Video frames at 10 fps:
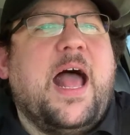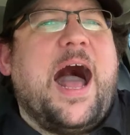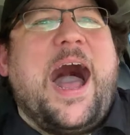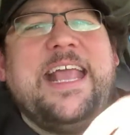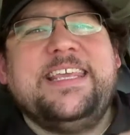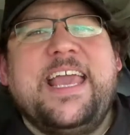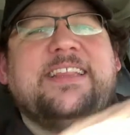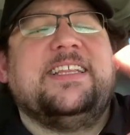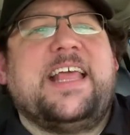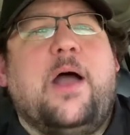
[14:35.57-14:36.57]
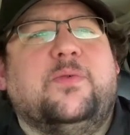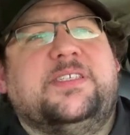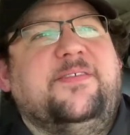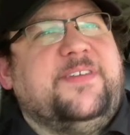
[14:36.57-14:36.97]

I get that was the